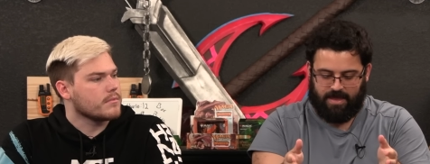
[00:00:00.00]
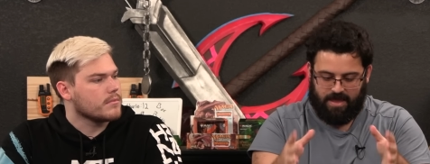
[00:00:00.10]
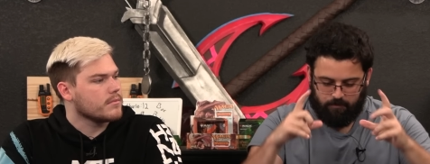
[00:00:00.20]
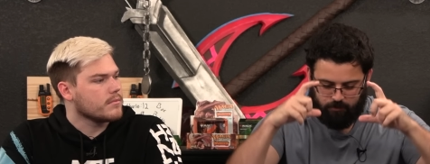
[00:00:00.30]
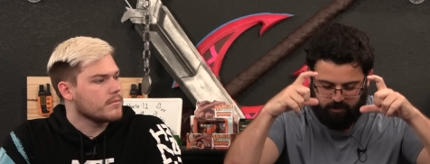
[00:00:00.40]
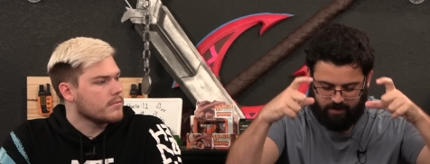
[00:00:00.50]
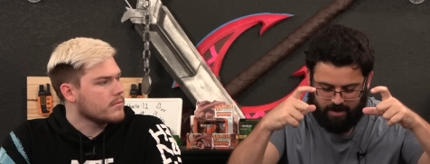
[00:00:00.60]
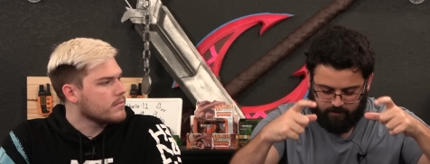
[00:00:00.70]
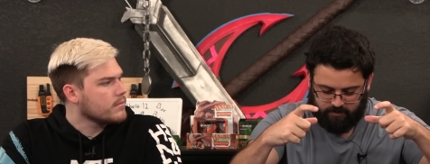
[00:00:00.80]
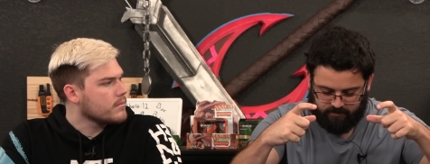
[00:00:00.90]
Speaker 1: a game where your
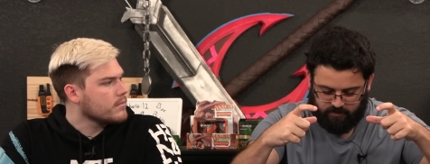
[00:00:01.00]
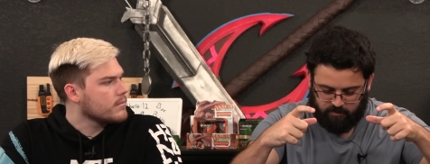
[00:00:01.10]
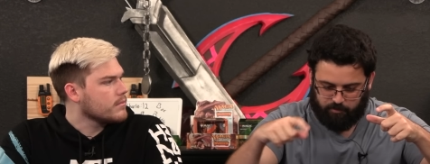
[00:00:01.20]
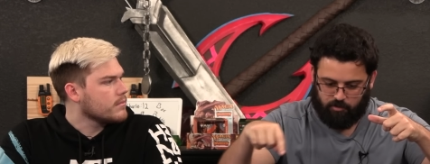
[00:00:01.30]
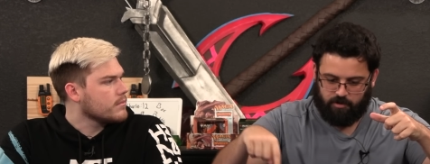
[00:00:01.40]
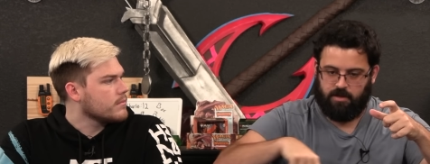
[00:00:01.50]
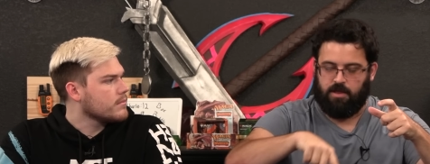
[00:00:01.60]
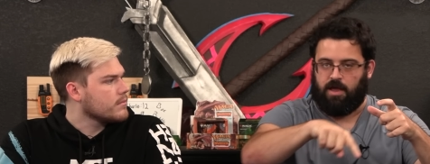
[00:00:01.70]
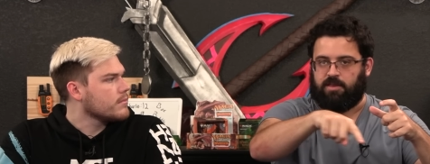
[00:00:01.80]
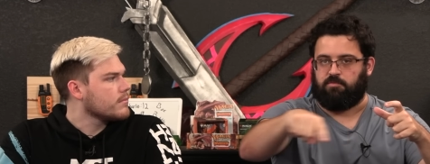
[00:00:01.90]
camera looks at your board
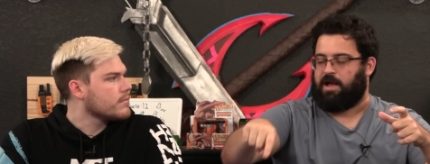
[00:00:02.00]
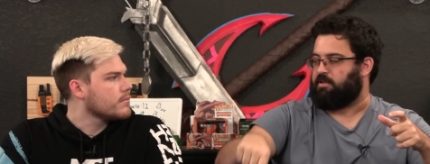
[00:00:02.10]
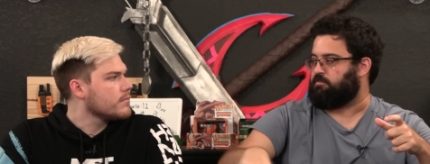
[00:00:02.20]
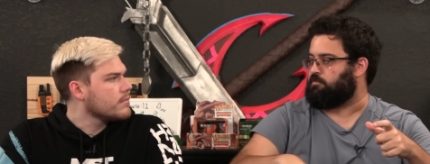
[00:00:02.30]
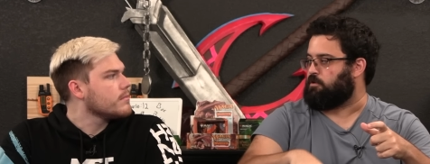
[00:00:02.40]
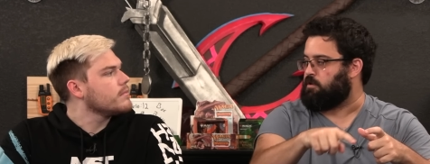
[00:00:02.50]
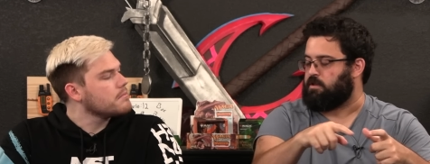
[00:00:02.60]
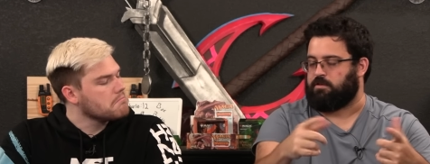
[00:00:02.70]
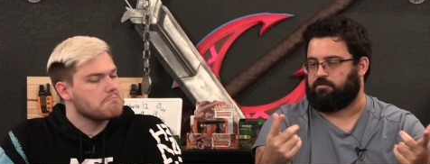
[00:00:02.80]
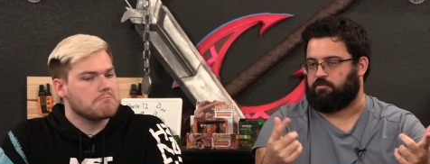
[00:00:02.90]
and you pass the turn in a
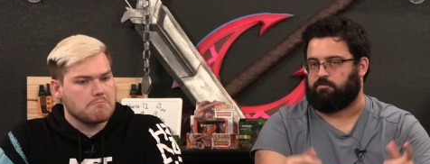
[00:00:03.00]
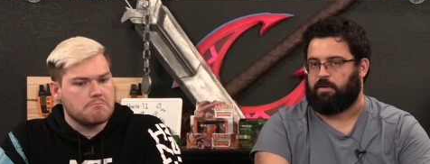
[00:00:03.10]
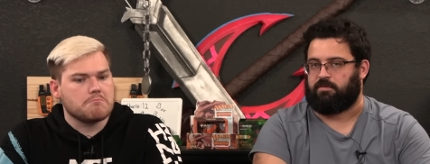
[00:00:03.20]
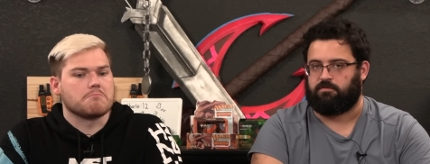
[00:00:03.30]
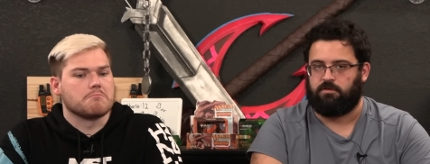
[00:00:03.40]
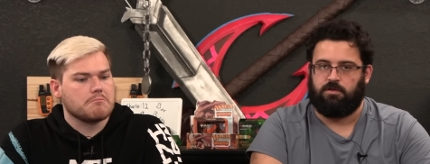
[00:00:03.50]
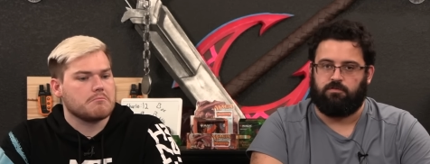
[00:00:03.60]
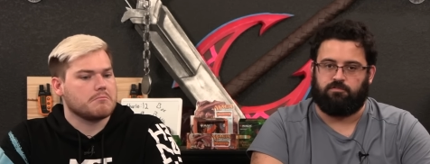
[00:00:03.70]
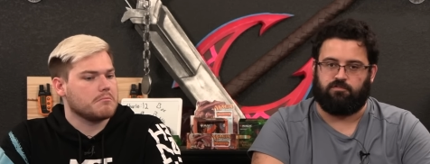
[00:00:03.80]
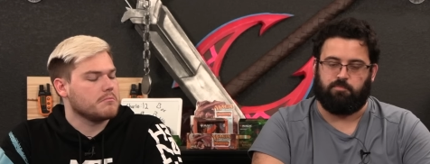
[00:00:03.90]
digital space. Mm
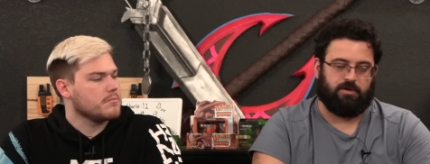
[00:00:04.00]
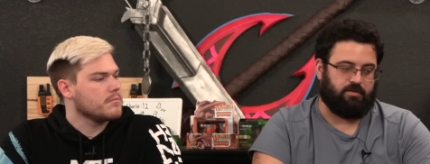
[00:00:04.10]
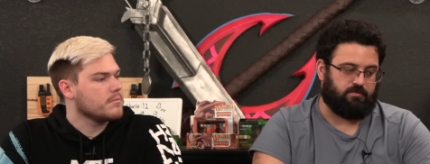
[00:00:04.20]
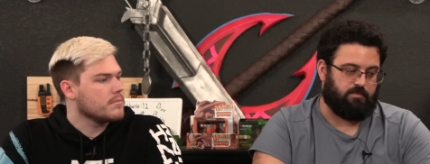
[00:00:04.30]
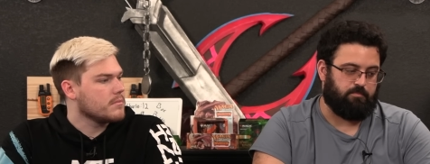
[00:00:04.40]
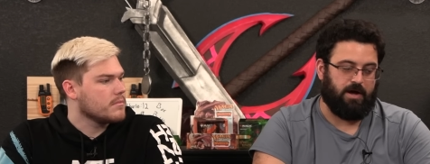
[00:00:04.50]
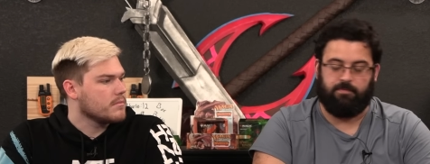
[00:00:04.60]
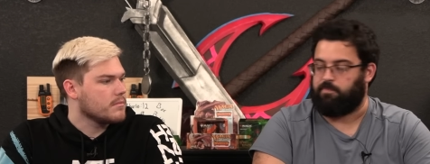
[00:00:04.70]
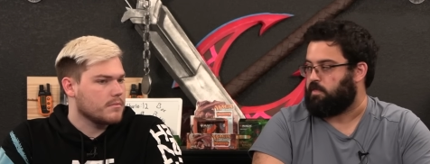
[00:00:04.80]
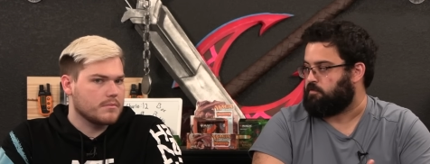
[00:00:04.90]
super easy.
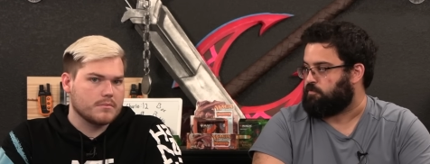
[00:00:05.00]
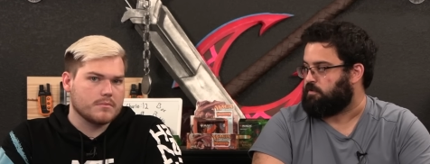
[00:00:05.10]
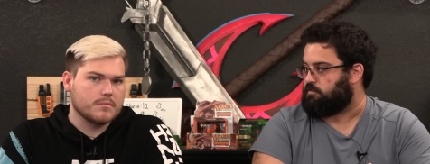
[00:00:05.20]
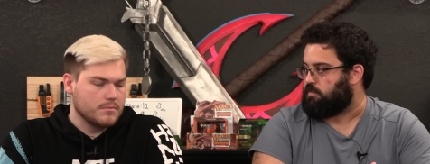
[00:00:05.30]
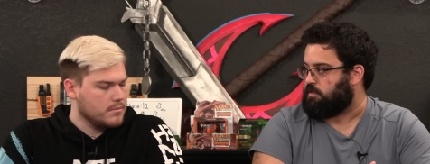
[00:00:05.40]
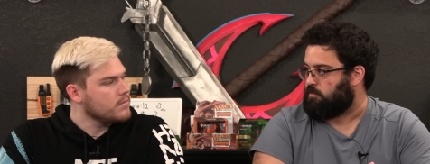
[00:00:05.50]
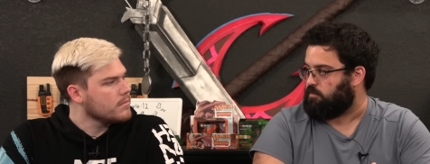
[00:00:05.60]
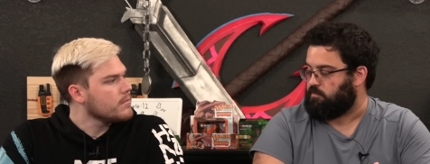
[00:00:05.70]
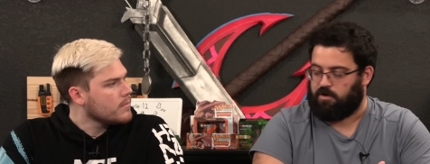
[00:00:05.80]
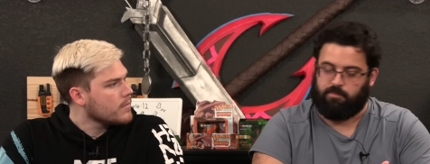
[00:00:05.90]
But the other choice I think you're
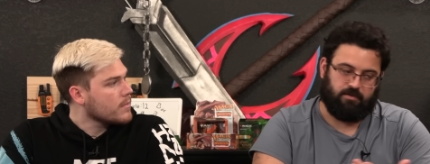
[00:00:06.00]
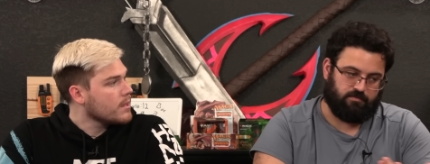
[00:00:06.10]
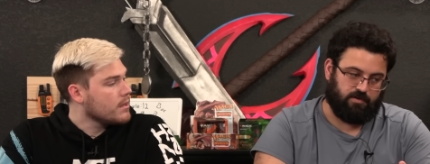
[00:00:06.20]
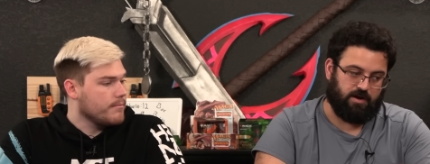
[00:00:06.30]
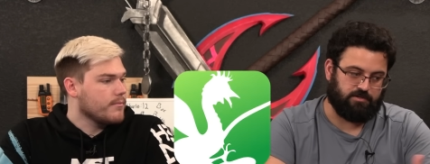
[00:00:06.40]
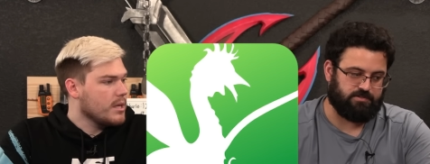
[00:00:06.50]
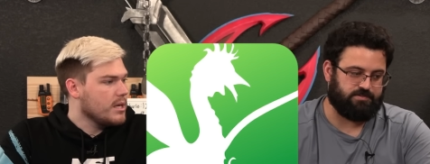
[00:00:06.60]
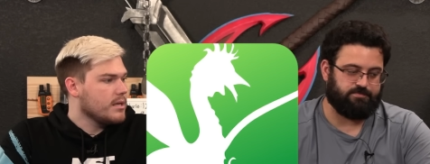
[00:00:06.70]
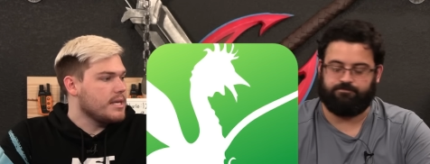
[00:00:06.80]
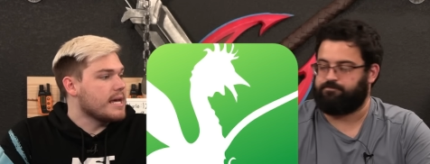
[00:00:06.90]
going
Speaker 2: to talk about is
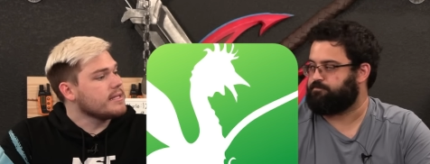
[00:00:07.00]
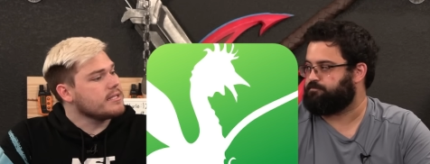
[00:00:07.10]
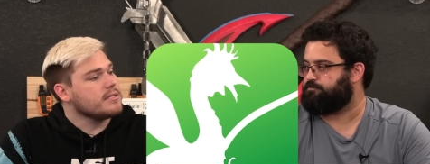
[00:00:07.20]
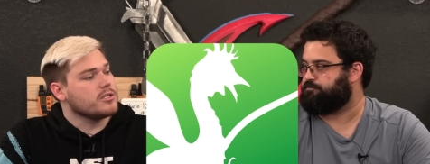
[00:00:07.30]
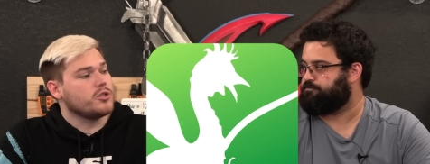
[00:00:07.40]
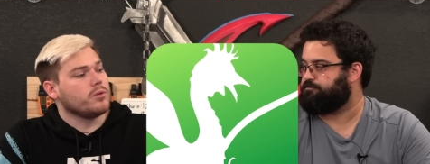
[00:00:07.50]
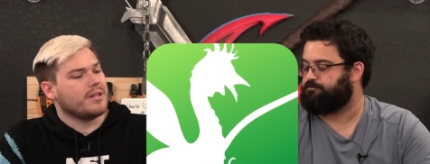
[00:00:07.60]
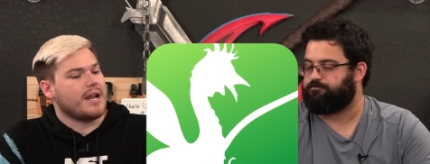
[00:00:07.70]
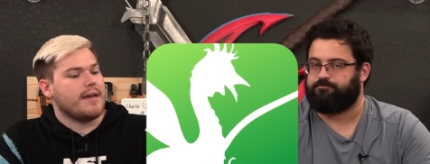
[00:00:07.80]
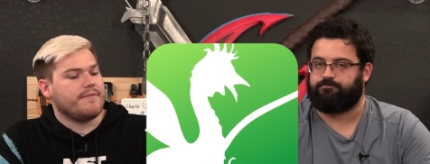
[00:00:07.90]
Cockatrice. Yeah, this is the tool
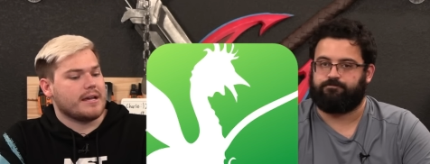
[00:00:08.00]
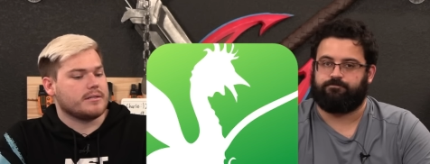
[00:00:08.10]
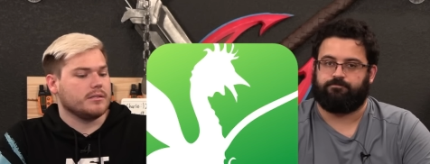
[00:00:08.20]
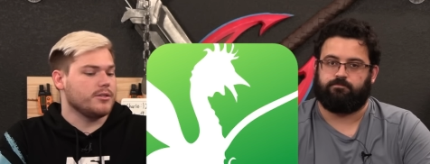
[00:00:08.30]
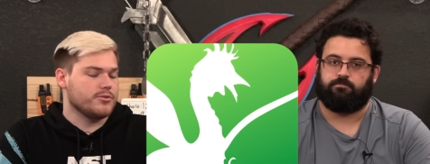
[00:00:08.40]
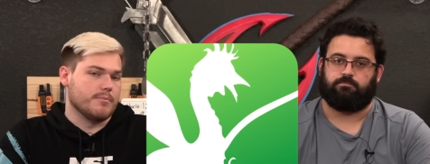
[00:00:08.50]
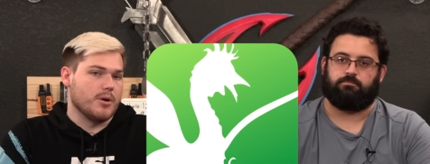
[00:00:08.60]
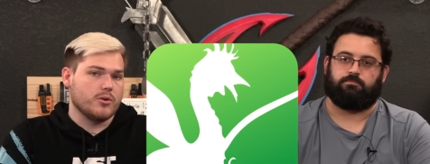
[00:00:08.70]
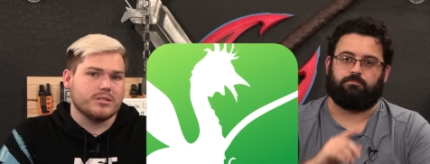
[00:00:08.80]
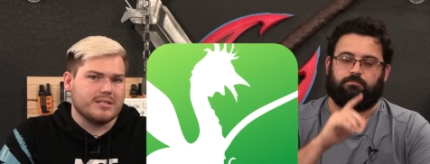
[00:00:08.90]
that I've actually used the
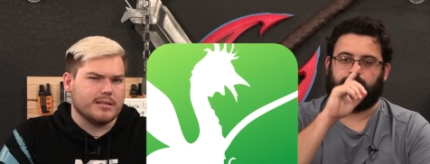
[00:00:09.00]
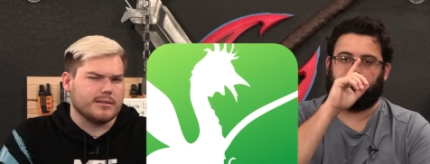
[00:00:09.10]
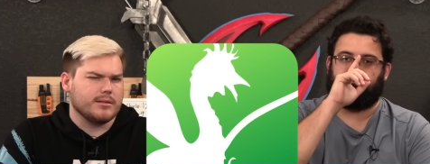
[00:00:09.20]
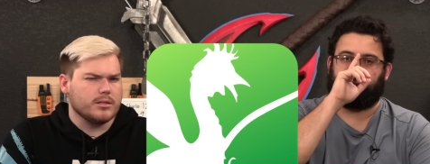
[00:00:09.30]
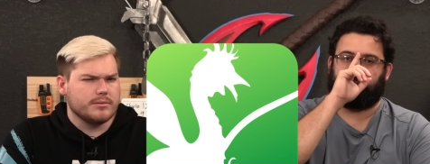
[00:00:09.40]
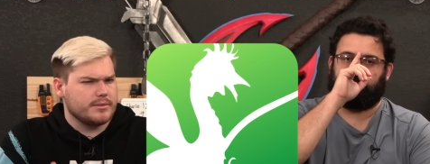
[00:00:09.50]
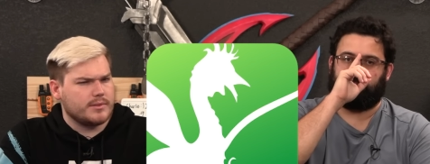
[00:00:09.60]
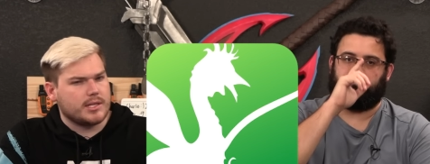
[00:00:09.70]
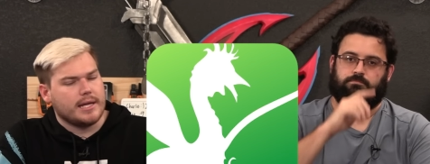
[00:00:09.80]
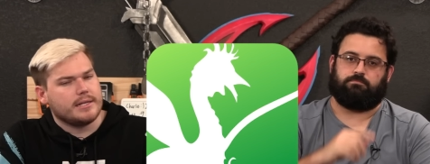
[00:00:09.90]
most. It looks
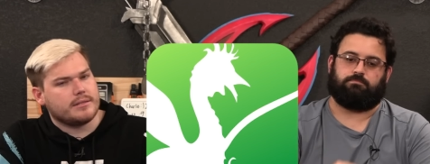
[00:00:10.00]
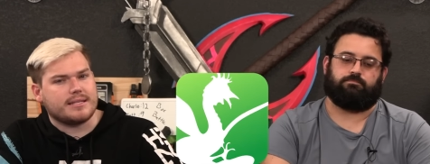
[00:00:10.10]
kind of